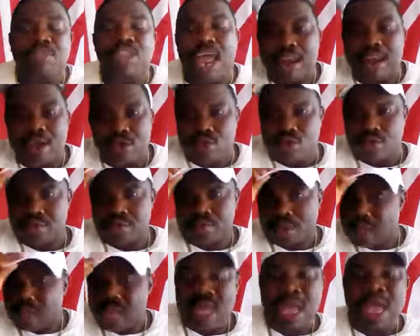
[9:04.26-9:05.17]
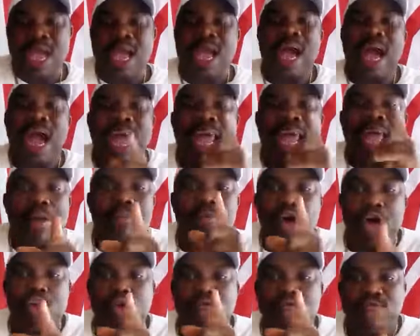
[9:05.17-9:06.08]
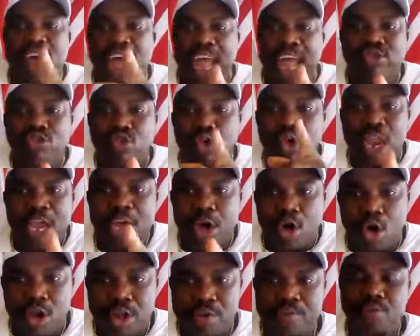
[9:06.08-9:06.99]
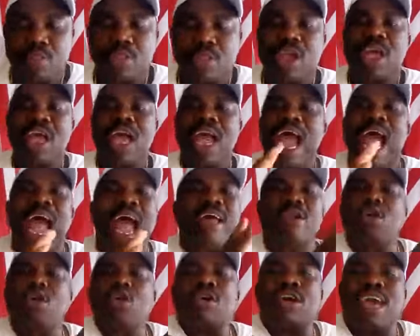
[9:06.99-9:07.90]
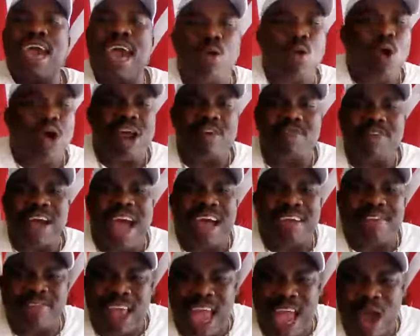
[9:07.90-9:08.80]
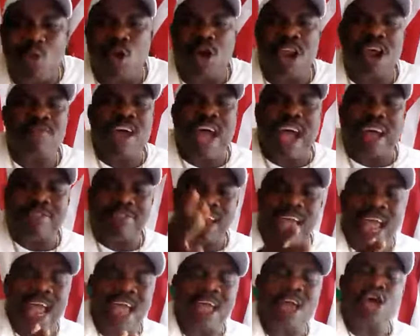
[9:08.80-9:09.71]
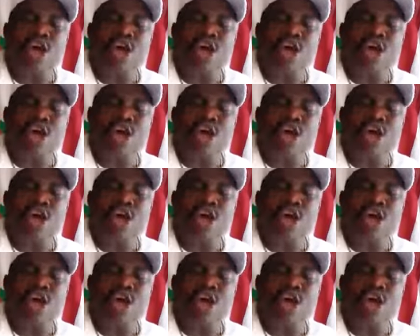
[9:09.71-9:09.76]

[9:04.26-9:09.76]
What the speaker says: telling you, I am going to fight you legally. I don't care whatever I sign,